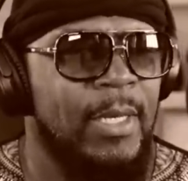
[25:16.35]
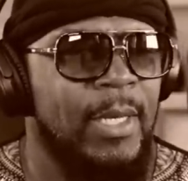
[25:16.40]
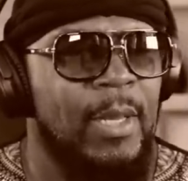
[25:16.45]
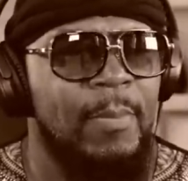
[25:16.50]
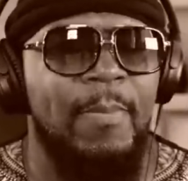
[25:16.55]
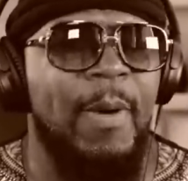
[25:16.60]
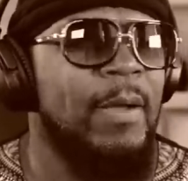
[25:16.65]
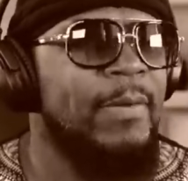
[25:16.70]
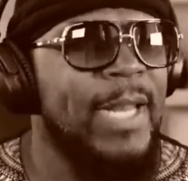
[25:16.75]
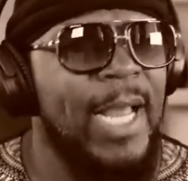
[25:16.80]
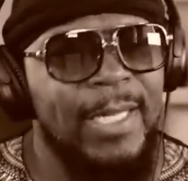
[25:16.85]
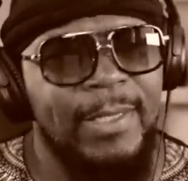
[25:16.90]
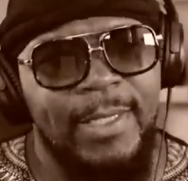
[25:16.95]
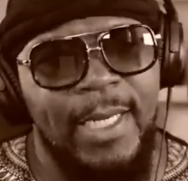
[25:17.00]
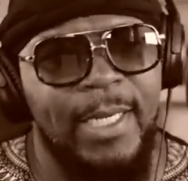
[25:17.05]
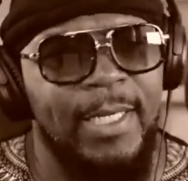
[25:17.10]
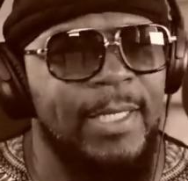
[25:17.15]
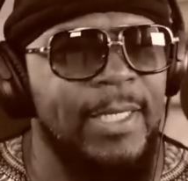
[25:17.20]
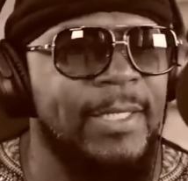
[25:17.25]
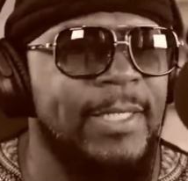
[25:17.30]
about not
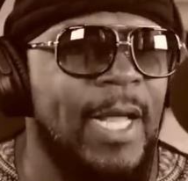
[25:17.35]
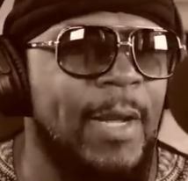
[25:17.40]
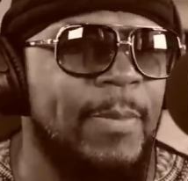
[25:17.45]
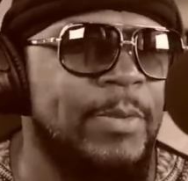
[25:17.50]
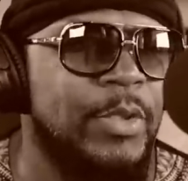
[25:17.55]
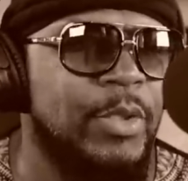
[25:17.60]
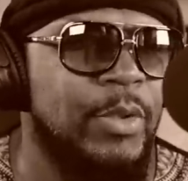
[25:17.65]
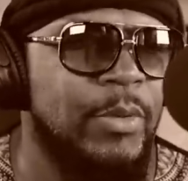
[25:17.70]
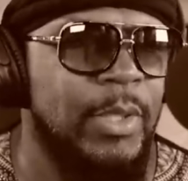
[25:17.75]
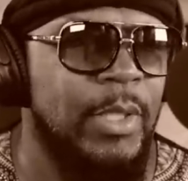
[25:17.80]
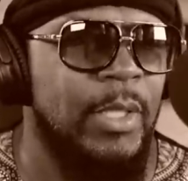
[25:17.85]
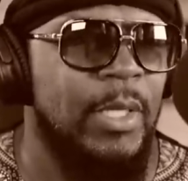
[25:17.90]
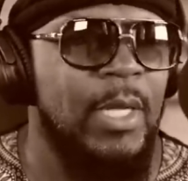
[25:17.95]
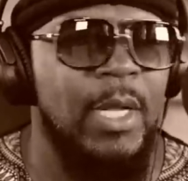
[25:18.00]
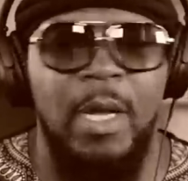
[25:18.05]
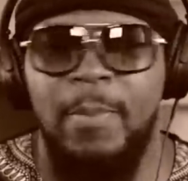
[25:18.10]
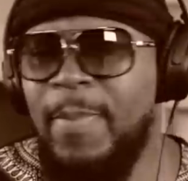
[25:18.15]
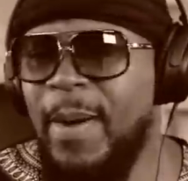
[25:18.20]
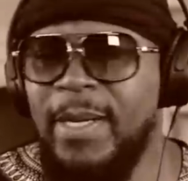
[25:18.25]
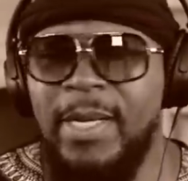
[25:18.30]
taking this opportunity,
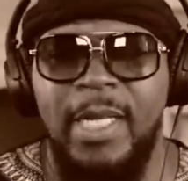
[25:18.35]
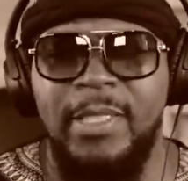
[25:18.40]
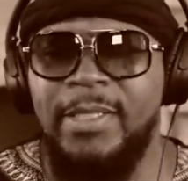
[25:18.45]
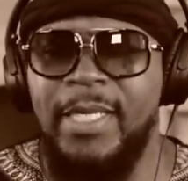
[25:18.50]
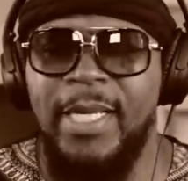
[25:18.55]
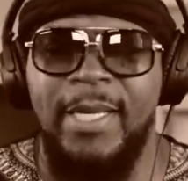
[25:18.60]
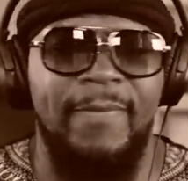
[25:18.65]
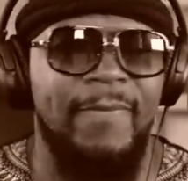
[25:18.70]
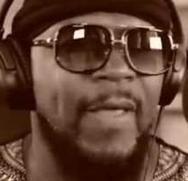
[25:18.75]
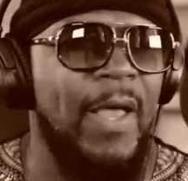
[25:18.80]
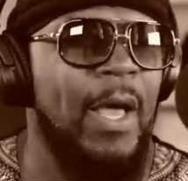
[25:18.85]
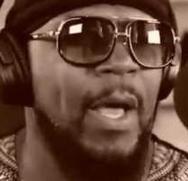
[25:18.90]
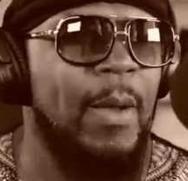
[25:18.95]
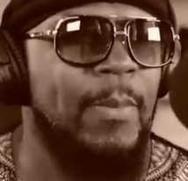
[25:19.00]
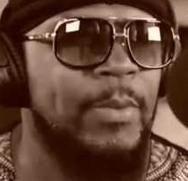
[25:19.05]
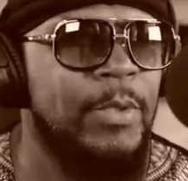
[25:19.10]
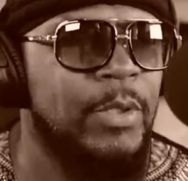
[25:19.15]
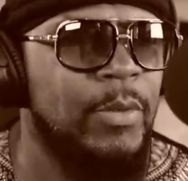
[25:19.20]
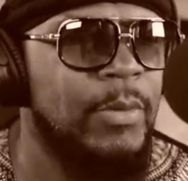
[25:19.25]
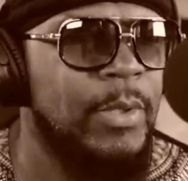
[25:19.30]
about not taking that
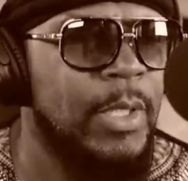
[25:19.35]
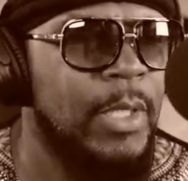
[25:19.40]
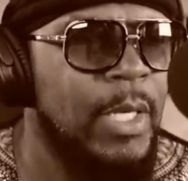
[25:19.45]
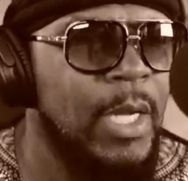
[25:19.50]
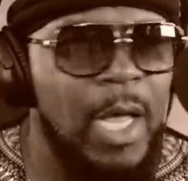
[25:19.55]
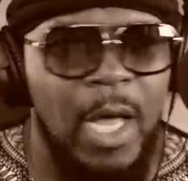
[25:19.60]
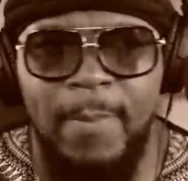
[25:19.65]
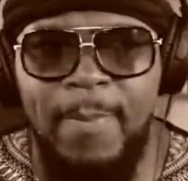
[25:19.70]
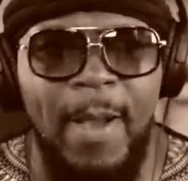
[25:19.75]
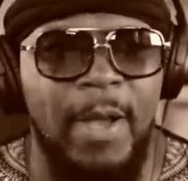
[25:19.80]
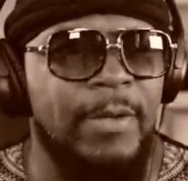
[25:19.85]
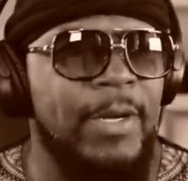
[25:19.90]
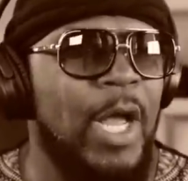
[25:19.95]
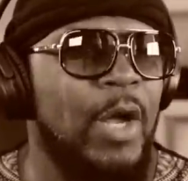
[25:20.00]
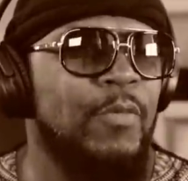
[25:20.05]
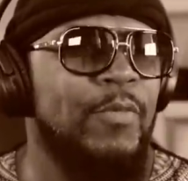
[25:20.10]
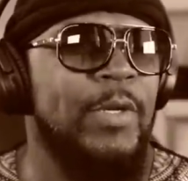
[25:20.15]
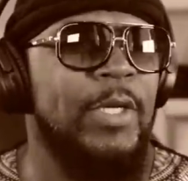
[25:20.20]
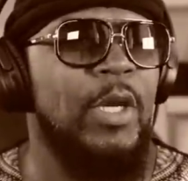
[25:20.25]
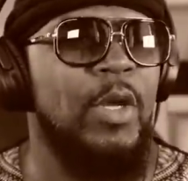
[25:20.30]
opportunity, about not
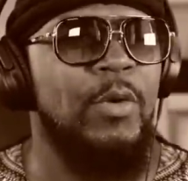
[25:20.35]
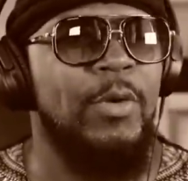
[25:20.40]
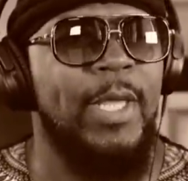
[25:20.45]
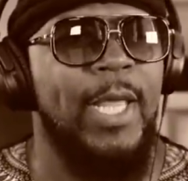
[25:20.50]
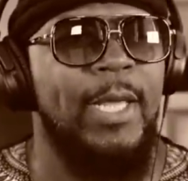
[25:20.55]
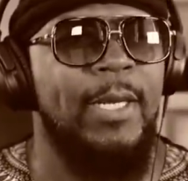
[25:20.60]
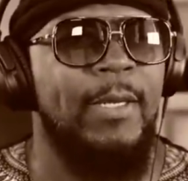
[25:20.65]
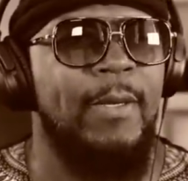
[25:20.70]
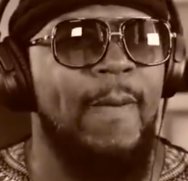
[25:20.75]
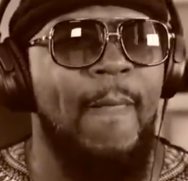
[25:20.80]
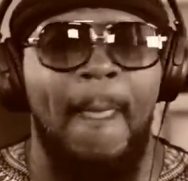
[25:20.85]
relocating,